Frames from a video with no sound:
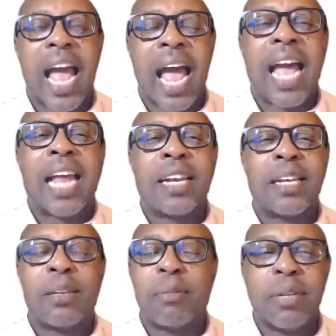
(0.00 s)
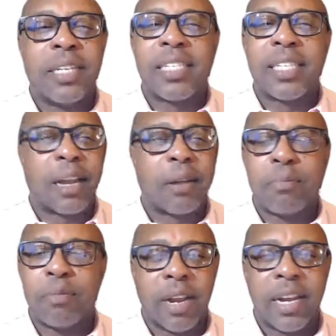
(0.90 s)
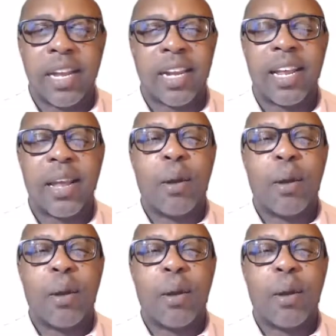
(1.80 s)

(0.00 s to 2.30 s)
and to be celebrated.